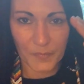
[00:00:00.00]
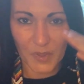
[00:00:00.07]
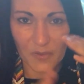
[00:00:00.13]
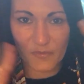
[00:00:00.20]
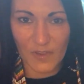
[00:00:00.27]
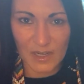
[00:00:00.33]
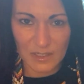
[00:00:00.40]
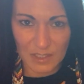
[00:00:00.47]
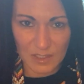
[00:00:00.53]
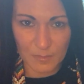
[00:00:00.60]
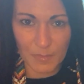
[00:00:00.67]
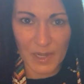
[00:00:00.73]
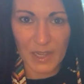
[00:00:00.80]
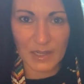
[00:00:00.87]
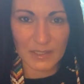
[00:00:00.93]
affected
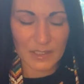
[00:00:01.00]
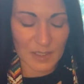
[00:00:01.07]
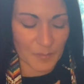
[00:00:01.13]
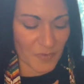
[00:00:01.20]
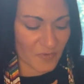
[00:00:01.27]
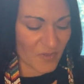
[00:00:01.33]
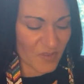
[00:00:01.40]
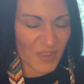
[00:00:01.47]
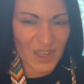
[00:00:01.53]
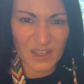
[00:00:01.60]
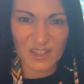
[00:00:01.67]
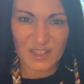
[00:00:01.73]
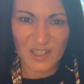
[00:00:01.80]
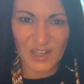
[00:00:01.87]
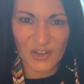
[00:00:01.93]
by some of the
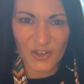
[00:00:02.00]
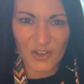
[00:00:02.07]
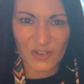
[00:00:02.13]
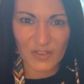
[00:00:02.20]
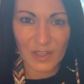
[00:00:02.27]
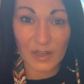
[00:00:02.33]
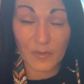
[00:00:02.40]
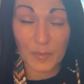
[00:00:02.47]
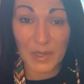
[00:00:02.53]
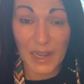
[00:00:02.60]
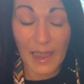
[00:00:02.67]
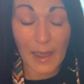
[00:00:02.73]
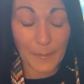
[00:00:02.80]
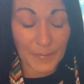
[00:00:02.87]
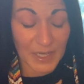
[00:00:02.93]
things that have been
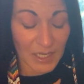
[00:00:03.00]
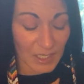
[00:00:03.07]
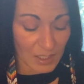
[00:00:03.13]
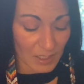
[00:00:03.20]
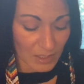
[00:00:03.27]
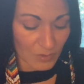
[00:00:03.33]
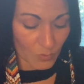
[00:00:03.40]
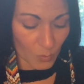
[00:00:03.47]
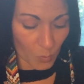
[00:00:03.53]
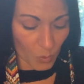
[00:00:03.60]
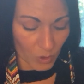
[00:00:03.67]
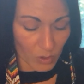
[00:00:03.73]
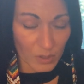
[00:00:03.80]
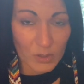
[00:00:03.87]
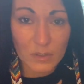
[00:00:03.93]
happening in the
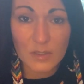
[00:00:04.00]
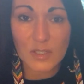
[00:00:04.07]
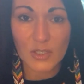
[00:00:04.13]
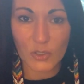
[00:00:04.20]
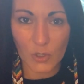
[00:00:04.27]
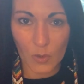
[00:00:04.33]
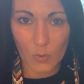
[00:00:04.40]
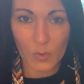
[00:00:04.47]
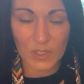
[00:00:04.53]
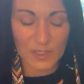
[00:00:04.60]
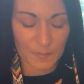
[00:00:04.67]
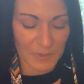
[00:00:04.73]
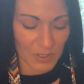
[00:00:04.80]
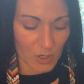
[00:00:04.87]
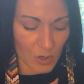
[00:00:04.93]
world. You know, what's
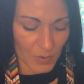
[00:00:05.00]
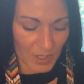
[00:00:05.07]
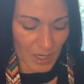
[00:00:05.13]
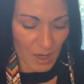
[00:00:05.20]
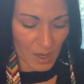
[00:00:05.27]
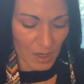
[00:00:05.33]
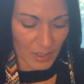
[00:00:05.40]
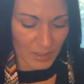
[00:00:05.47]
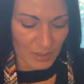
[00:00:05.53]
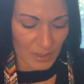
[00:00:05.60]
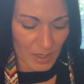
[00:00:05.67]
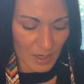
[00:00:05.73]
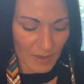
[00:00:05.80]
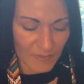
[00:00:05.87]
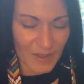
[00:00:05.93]
been going on
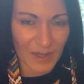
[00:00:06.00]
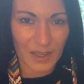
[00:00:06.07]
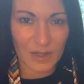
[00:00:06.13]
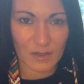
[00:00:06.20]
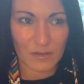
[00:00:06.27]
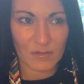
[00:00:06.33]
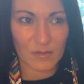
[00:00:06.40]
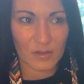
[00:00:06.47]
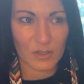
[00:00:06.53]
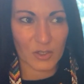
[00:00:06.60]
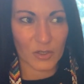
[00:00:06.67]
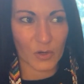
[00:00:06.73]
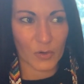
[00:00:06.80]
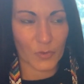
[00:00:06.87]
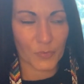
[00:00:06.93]
that can, you
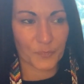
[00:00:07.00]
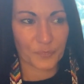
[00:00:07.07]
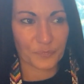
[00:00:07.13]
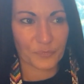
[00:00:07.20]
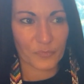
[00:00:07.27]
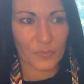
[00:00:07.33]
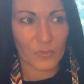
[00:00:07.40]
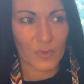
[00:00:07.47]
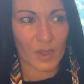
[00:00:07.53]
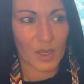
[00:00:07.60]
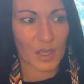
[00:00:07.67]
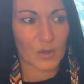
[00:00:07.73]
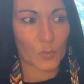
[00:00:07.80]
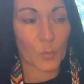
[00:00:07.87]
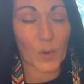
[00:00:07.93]
know,
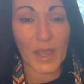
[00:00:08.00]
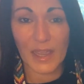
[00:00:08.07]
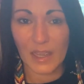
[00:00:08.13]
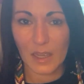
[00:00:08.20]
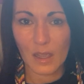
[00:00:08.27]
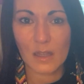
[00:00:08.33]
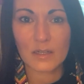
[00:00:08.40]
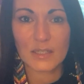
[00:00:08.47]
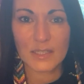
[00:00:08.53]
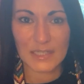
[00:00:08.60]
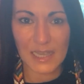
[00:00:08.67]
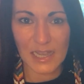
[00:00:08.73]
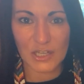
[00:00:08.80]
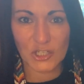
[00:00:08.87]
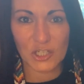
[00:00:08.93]
can weigh on a
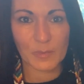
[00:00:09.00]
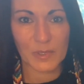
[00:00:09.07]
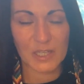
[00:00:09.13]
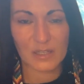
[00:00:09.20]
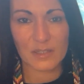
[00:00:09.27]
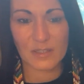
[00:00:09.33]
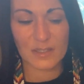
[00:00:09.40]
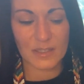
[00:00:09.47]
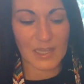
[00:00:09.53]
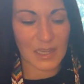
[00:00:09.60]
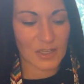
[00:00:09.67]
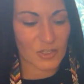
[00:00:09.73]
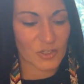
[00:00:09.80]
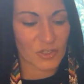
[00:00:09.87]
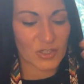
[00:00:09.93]
Saggy, because
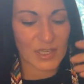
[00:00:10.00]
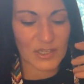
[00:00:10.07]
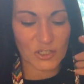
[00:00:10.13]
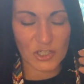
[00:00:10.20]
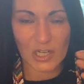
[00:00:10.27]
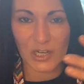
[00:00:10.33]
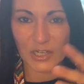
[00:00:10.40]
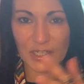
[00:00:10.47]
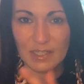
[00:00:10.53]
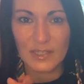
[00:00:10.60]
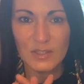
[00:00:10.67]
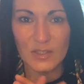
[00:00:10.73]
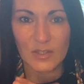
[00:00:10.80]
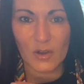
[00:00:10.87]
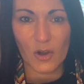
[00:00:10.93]

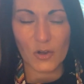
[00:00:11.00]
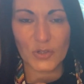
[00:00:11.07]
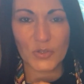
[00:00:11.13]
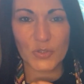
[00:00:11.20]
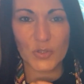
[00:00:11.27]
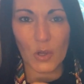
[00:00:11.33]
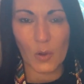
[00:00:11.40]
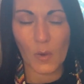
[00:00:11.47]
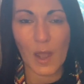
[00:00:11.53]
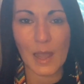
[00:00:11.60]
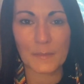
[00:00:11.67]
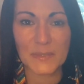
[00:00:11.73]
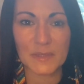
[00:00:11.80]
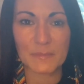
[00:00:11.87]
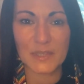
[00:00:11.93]
Sagittarius are so
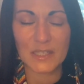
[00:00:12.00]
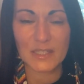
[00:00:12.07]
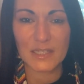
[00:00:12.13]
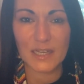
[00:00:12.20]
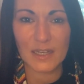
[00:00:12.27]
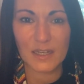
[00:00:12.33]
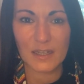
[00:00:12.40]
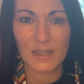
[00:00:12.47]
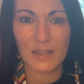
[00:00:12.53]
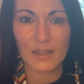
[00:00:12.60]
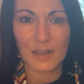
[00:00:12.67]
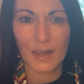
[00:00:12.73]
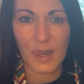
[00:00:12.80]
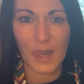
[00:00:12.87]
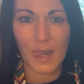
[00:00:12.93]
optimistic,
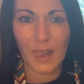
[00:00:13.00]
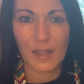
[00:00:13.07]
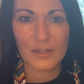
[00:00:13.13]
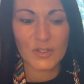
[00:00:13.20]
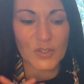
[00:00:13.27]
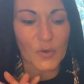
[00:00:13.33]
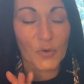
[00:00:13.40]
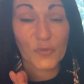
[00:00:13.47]
so